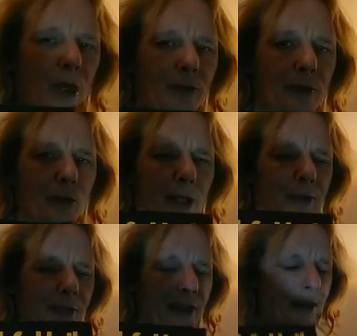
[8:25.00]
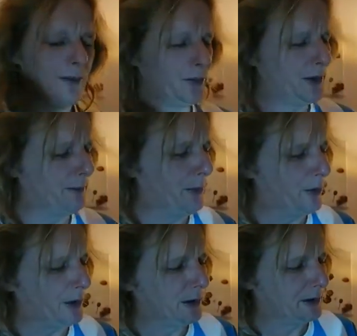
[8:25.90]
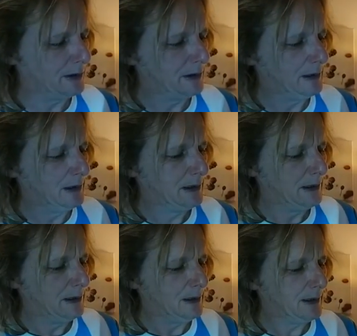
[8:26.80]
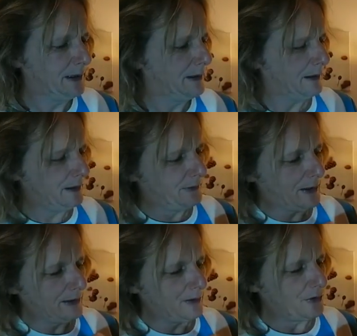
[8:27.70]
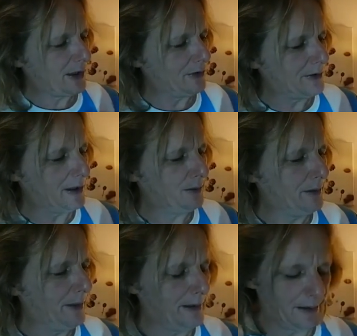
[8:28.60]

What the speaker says: was there on the book, and they've kind of changed it a wee bit